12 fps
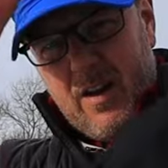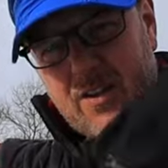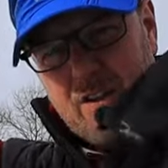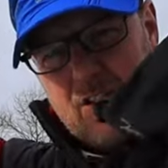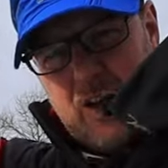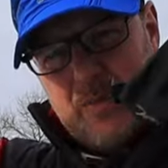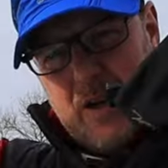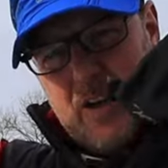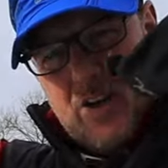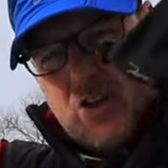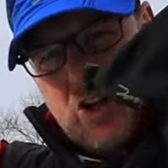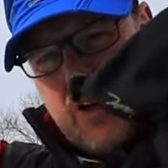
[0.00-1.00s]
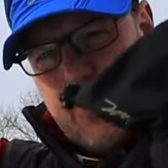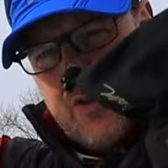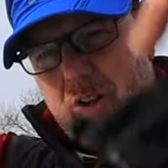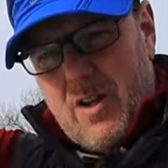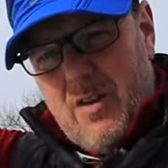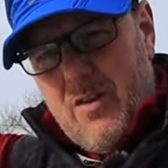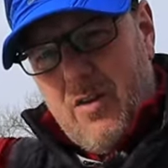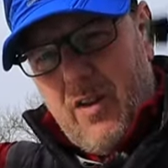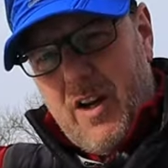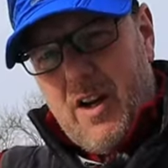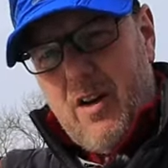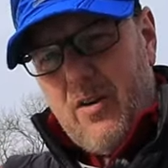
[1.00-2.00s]
uh, just like being a child, you know, you've
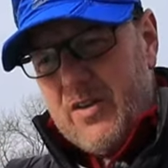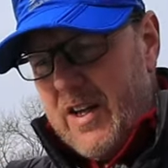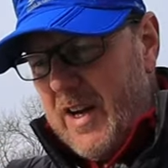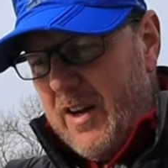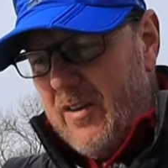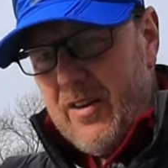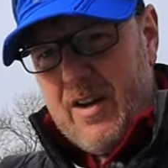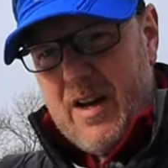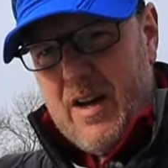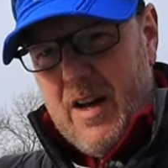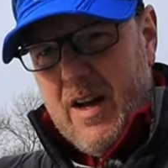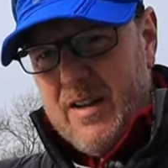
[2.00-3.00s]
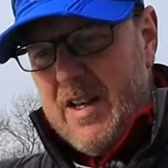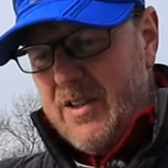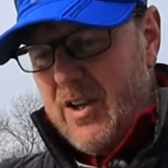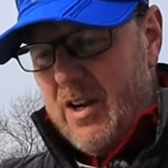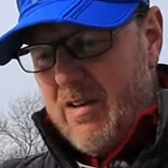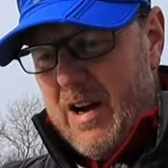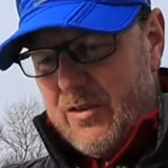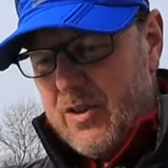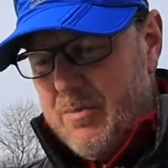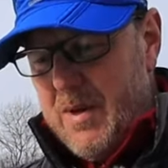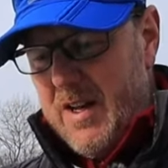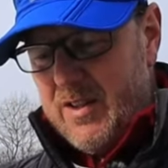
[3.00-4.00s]
got your gloves hanging on there. These are your
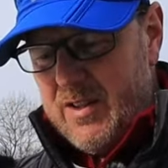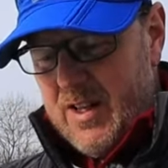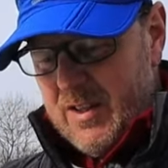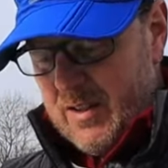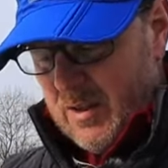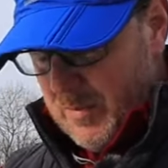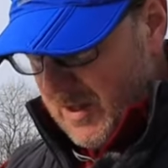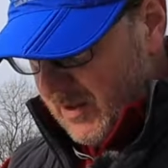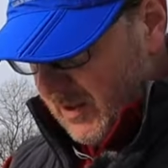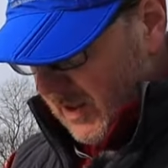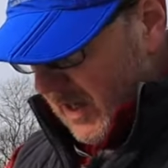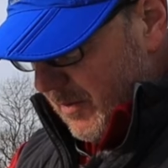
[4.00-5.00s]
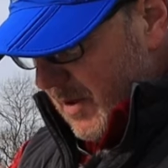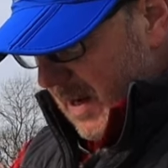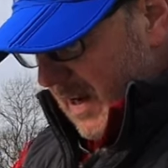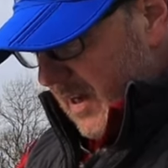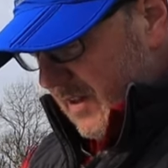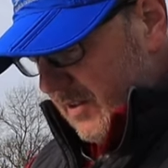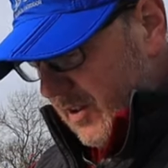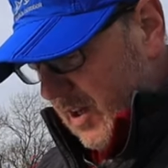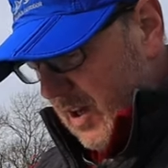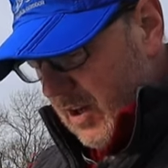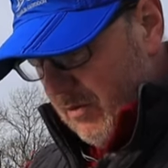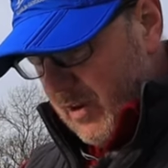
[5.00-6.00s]
outer mitts. These are the bits that keep your hands
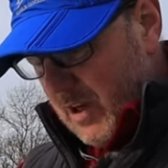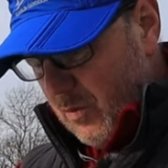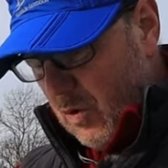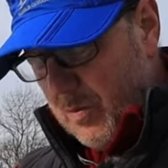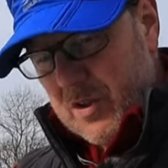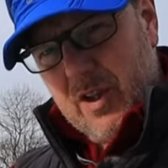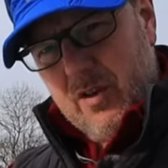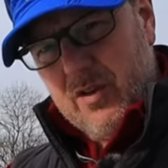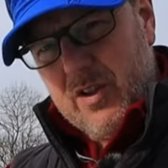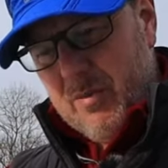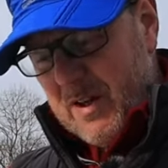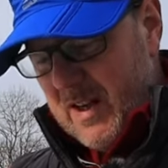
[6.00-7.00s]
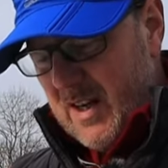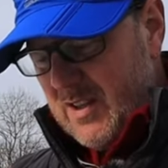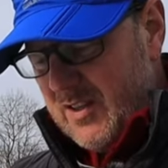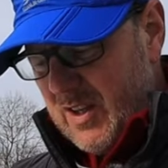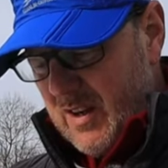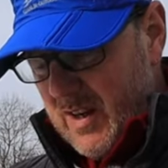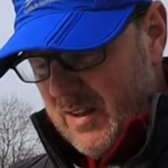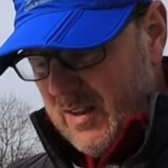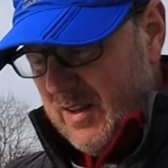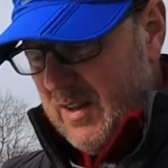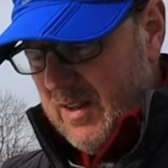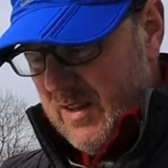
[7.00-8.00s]
really warm and toasty. But then
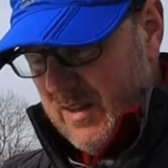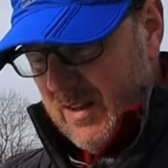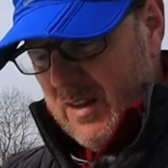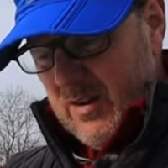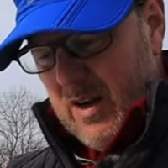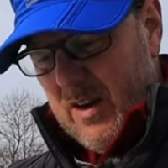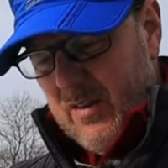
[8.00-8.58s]
inside, you